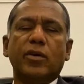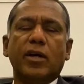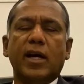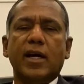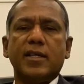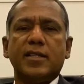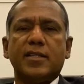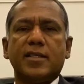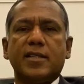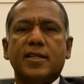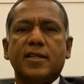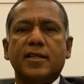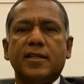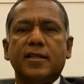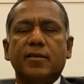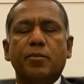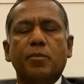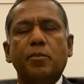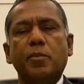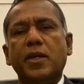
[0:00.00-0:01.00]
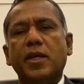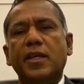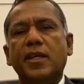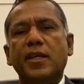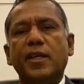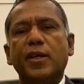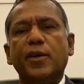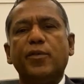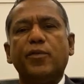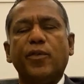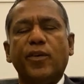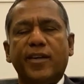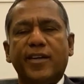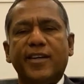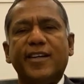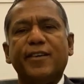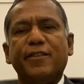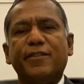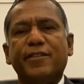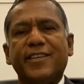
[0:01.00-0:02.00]
ask me for
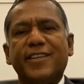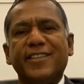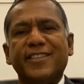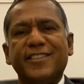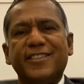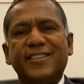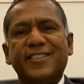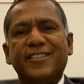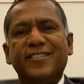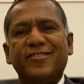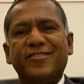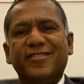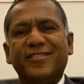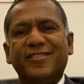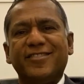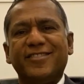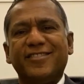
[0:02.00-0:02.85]
a reference.